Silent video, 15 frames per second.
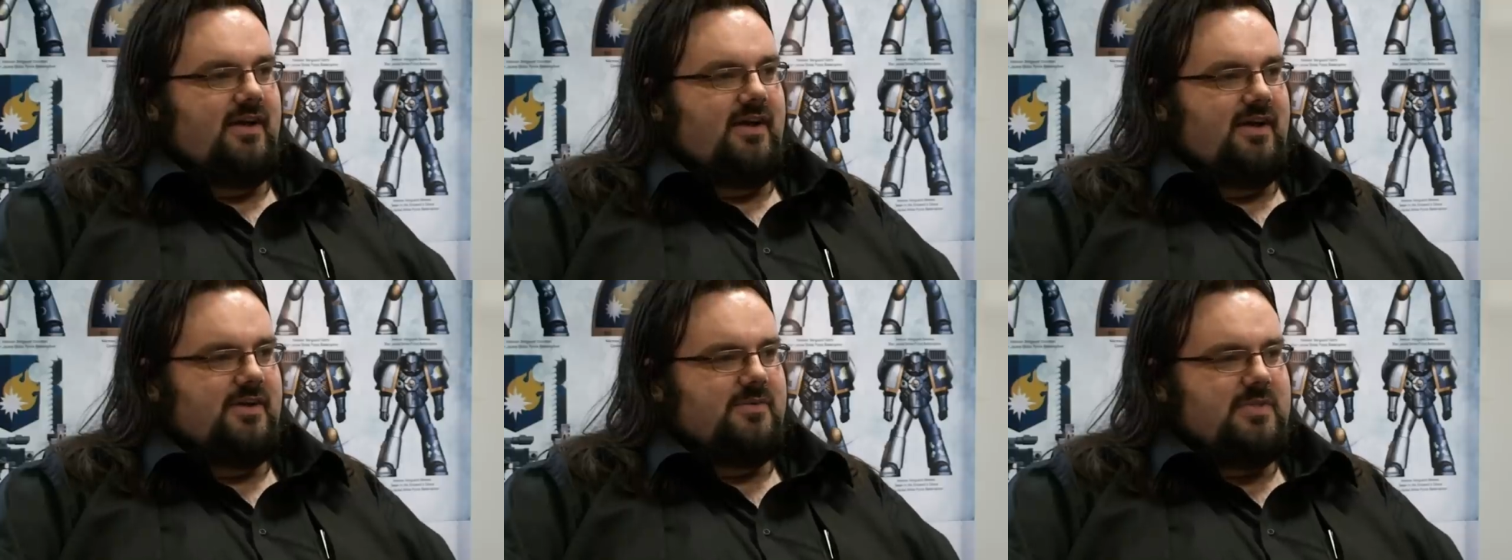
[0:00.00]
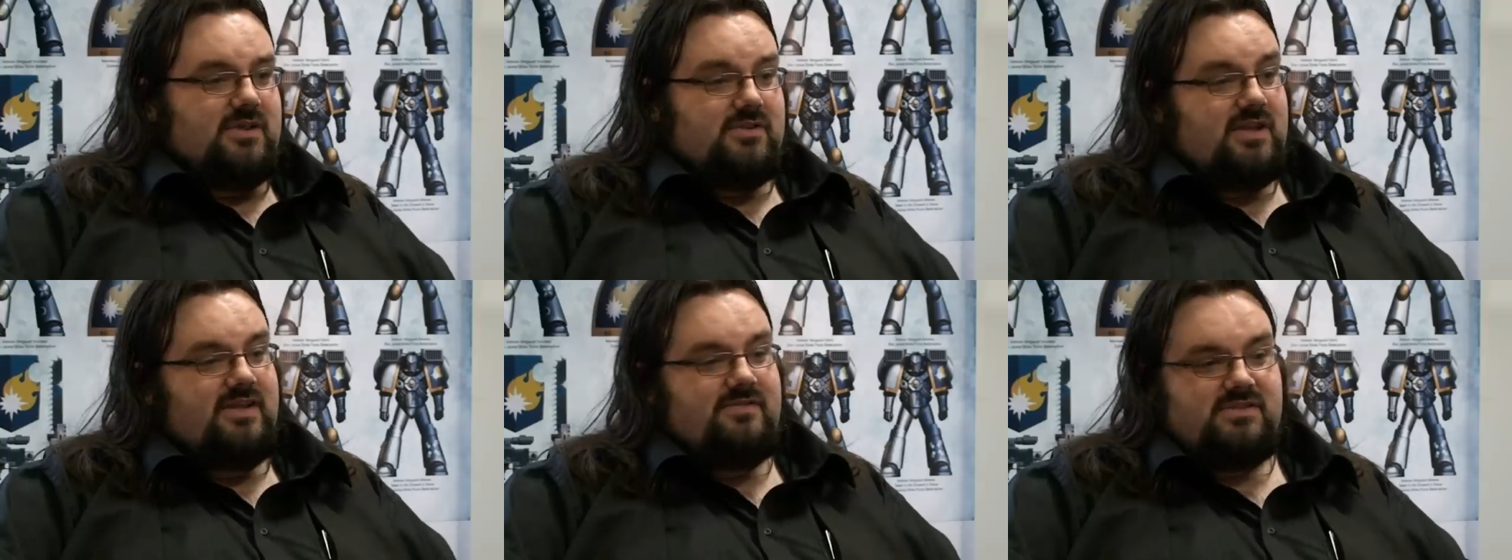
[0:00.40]

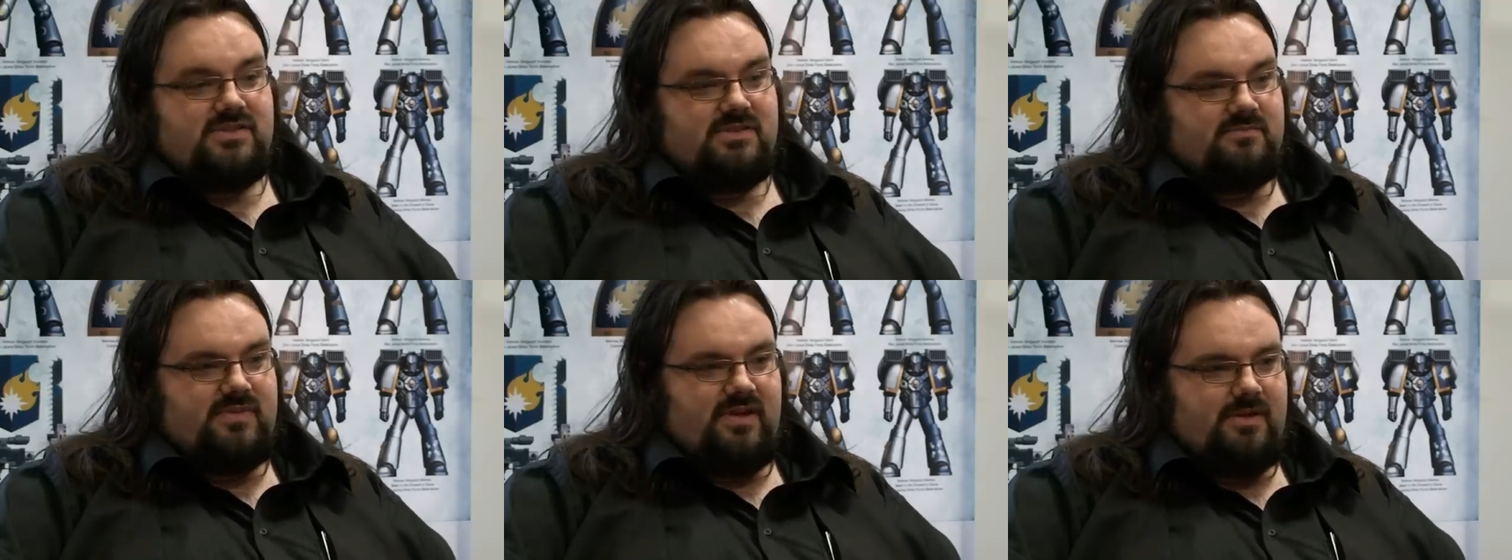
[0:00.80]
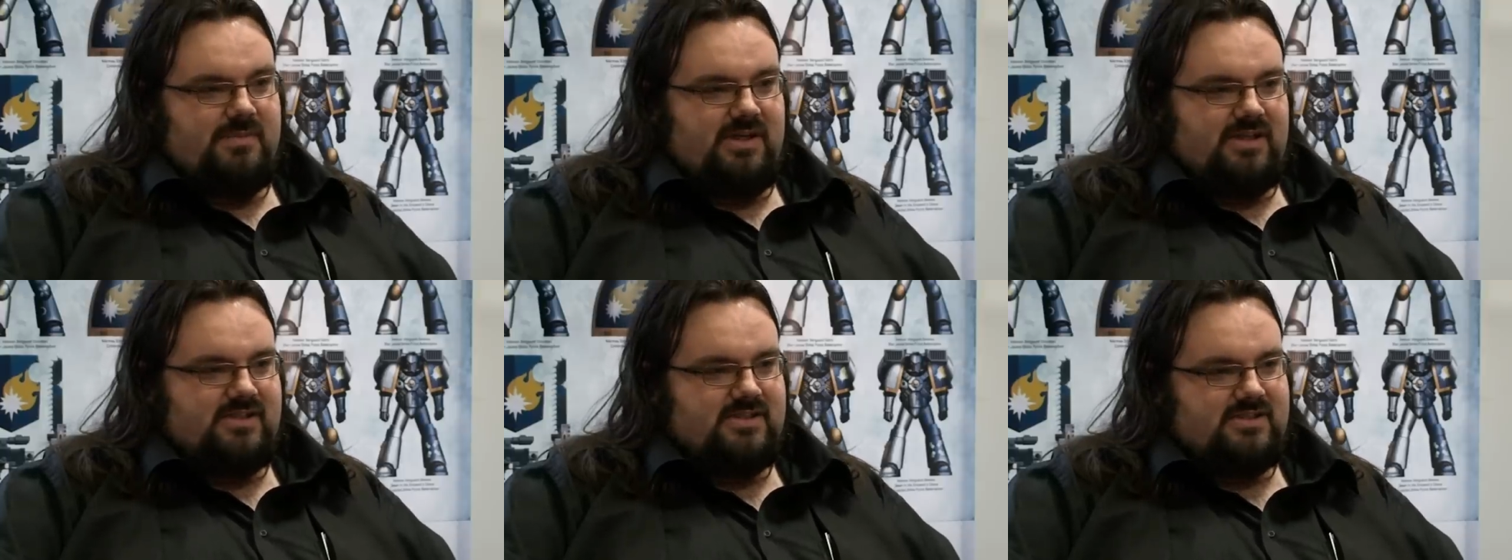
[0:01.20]
and even some very
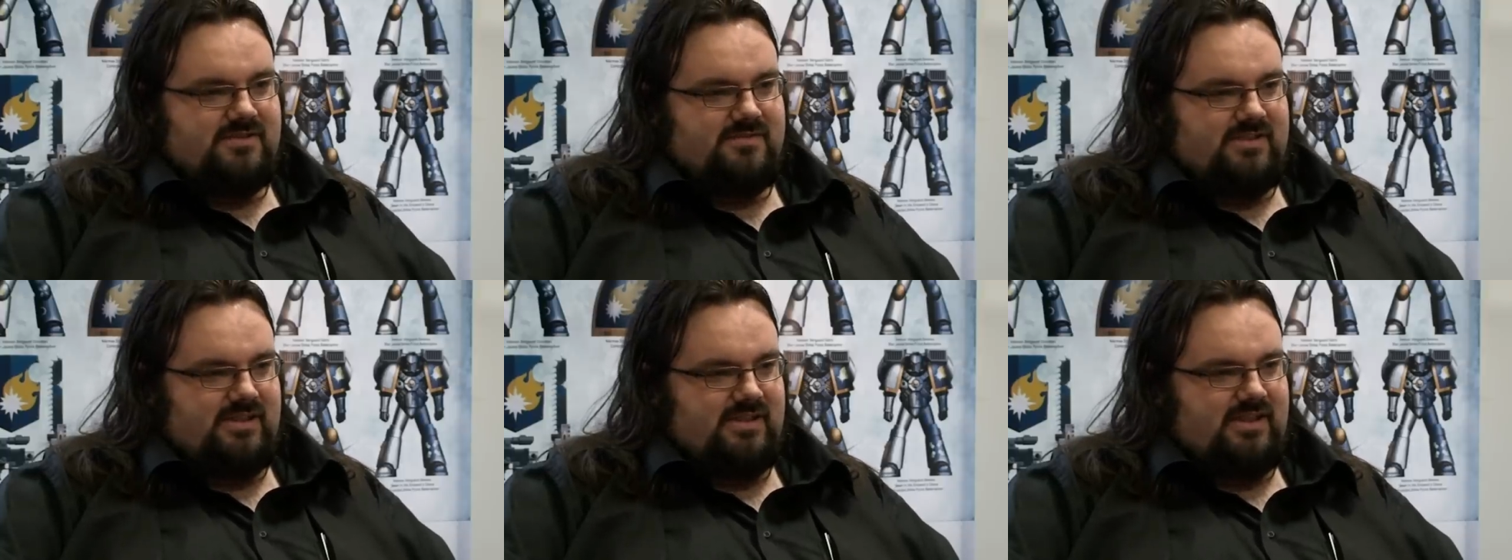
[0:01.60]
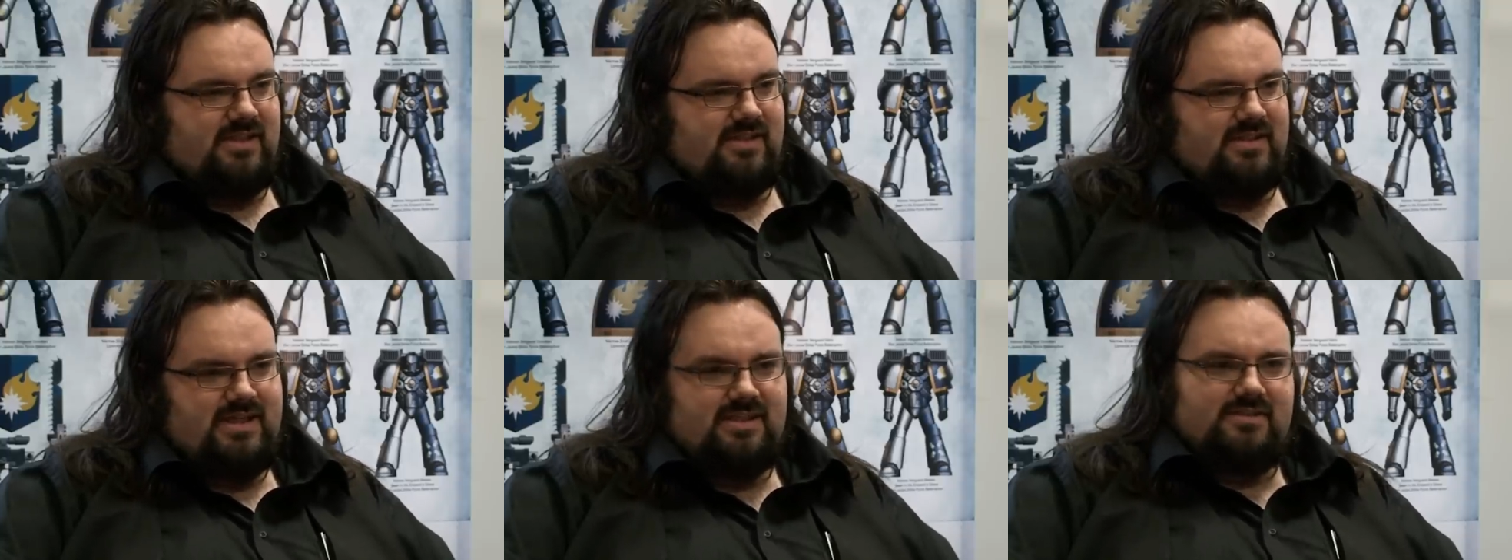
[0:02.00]
minor stuff like
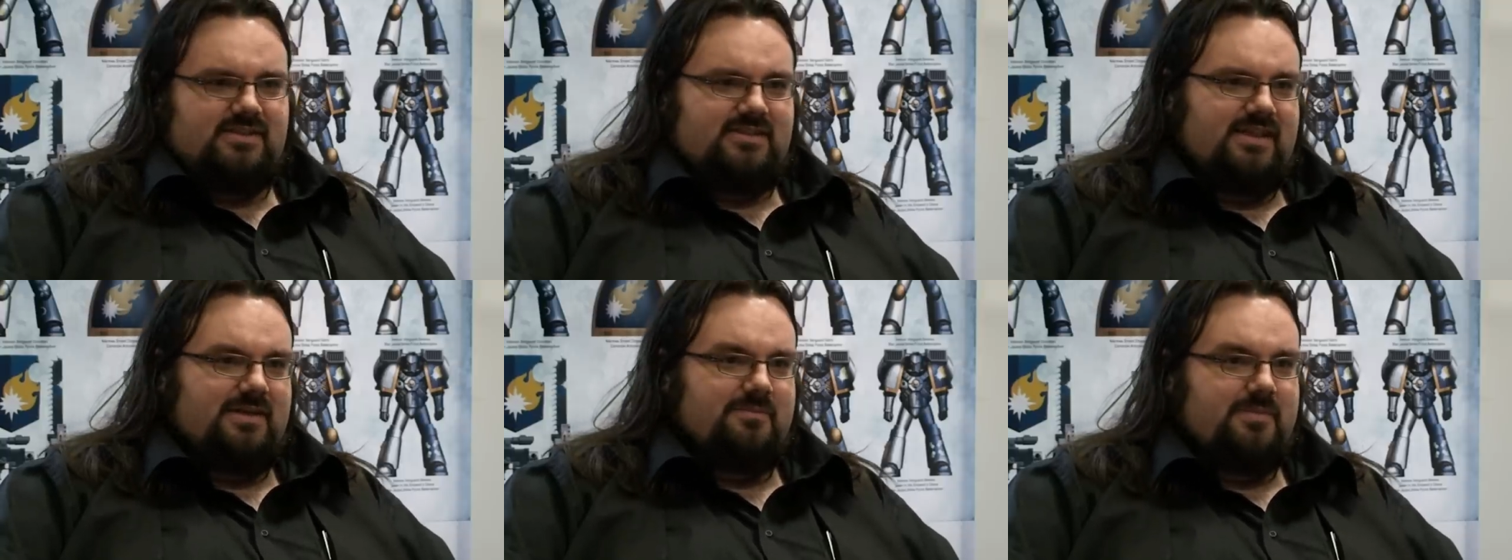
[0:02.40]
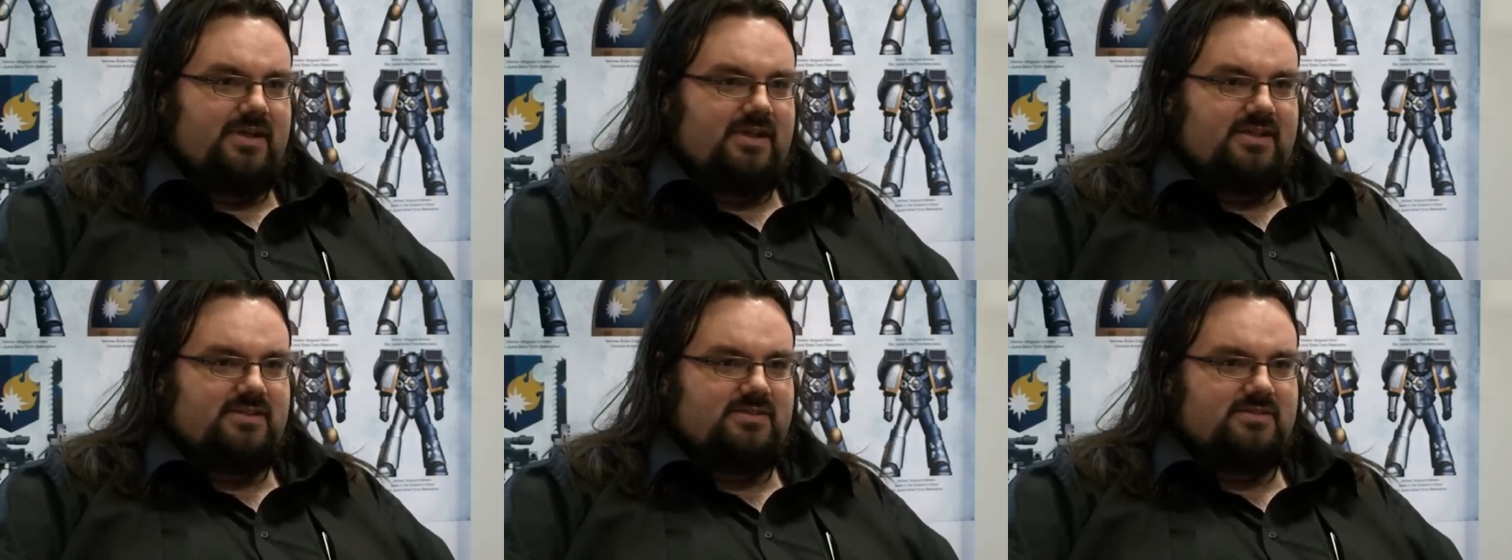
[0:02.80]
the Alted
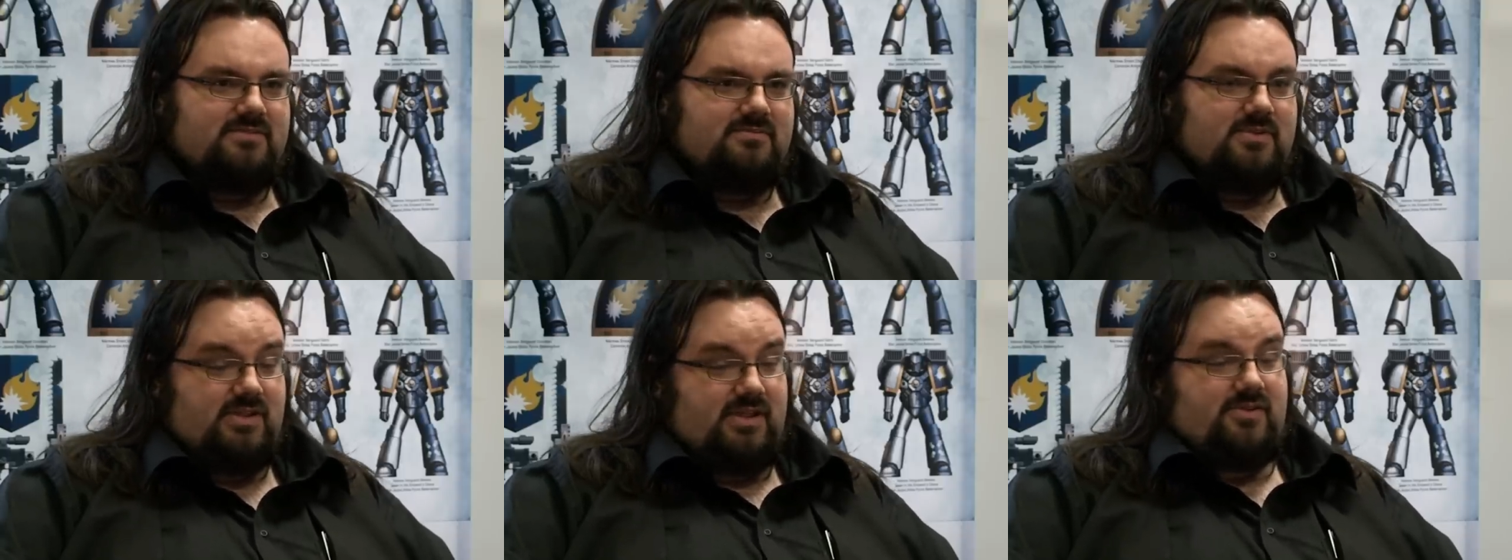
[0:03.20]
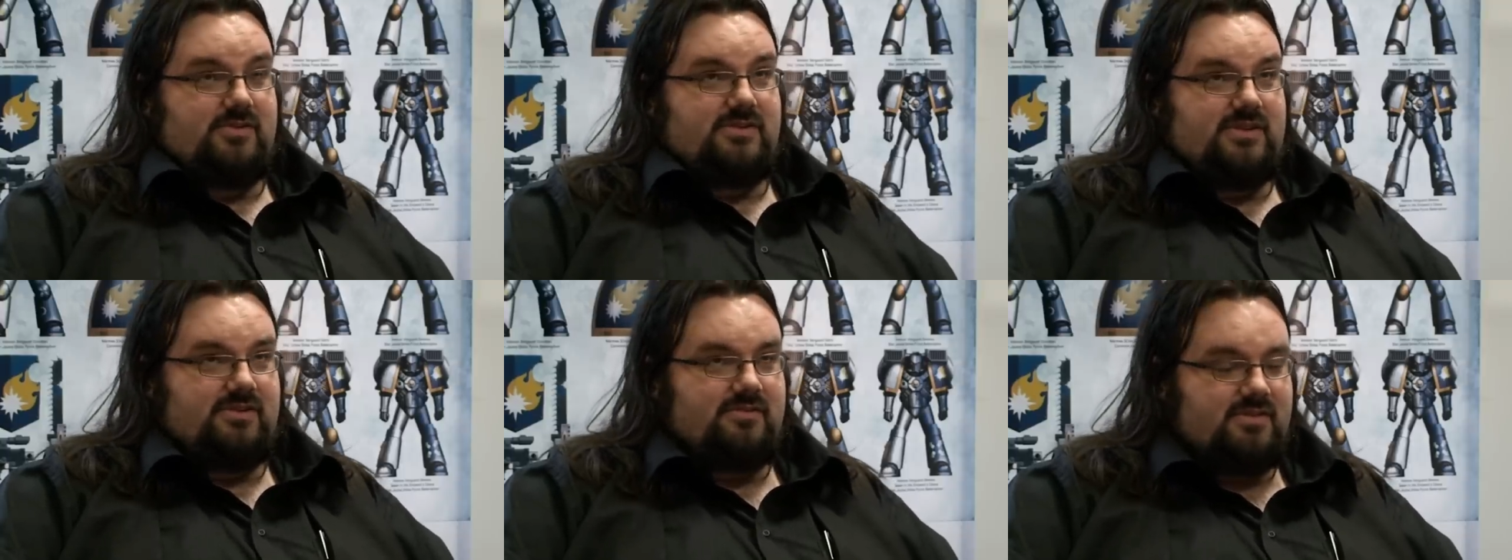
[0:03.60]
campaign and the
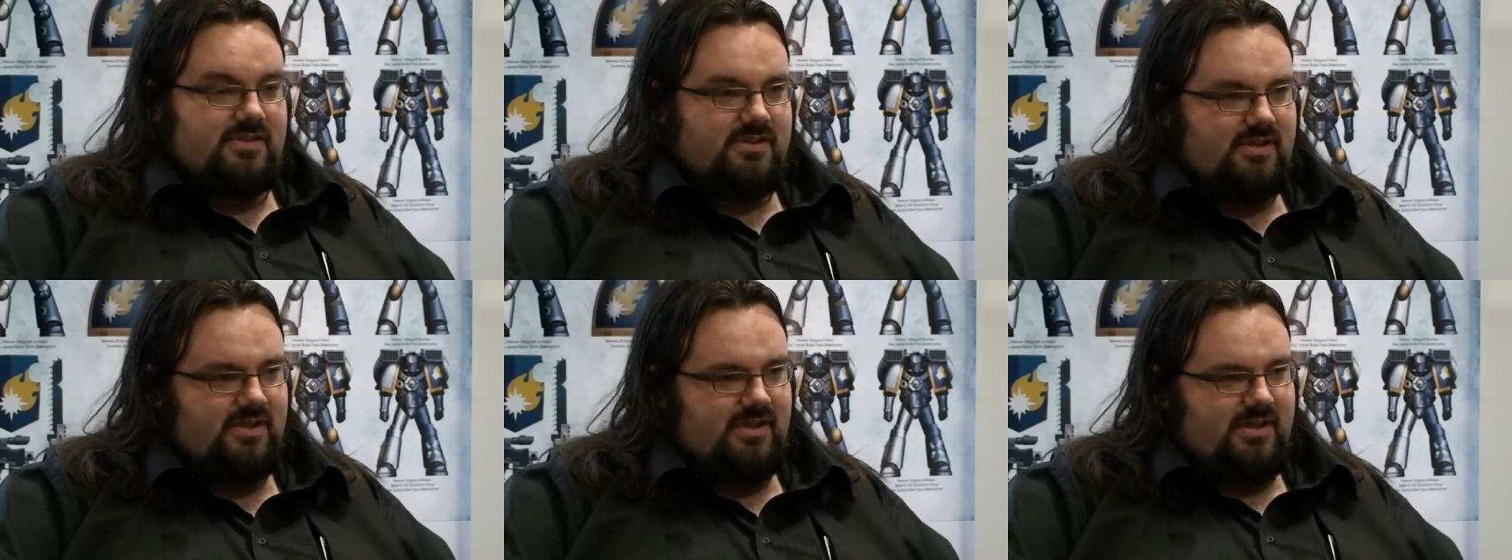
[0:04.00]
Crusade rather,